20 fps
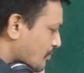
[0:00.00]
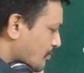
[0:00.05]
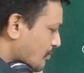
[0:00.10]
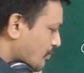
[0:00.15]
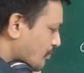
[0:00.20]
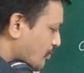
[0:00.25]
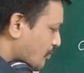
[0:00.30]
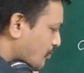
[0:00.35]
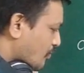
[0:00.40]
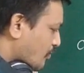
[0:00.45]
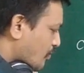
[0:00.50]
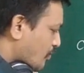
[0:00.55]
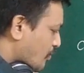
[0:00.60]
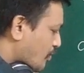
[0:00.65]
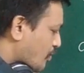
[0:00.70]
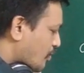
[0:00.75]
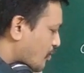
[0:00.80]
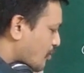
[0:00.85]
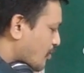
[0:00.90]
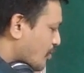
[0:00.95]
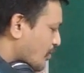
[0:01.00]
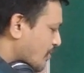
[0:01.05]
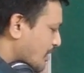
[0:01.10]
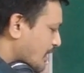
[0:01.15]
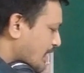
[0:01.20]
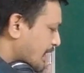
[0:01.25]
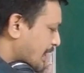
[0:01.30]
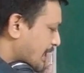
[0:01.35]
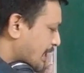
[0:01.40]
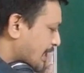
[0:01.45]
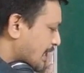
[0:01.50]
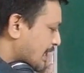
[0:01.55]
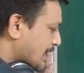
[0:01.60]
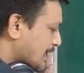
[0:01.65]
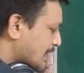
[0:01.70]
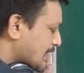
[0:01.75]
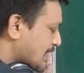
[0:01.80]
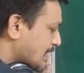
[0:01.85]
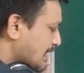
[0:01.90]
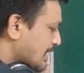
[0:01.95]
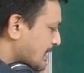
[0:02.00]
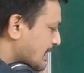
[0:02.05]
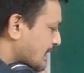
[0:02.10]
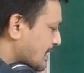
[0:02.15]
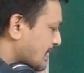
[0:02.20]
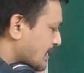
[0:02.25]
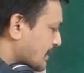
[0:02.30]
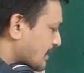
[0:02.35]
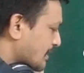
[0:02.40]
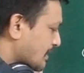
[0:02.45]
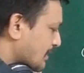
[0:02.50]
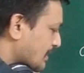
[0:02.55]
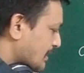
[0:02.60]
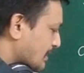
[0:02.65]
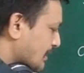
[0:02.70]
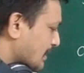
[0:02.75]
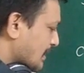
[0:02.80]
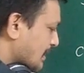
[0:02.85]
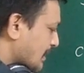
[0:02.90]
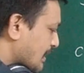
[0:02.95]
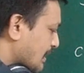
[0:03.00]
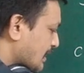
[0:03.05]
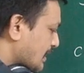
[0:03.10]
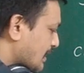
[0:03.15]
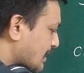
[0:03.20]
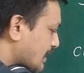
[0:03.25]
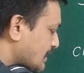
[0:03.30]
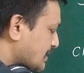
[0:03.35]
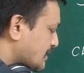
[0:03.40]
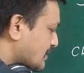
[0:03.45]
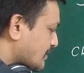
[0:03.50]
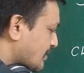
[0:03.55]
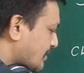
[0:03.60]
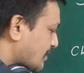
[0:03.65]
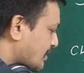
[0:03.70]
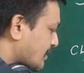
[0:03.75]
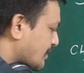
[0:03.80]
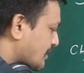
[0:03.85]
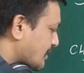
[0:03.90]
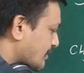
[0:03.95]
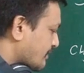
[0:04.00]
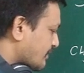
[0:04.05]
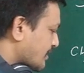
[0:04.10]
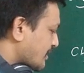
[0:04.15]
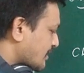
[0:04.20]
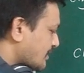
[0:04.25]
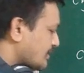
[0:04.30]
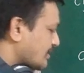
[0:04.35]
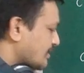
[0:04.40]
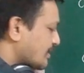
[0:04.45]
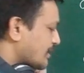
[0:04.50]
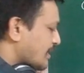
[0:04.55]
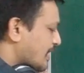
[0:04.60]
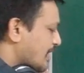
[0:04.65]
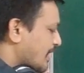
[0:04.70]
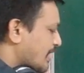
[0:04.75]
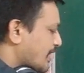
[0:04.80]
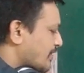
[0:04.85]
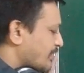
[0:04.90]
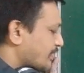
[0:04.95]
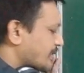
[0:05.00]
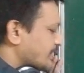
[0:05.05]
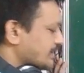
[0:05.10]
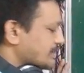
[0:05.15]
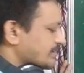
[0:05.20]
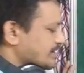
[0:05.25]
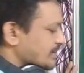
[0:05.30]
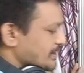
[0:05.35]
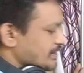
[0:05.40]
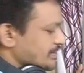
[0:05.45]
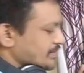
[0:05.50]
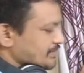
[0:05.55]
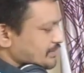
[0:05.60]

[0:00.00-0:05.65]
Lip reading: O Na. Here Na is not given, ion is there.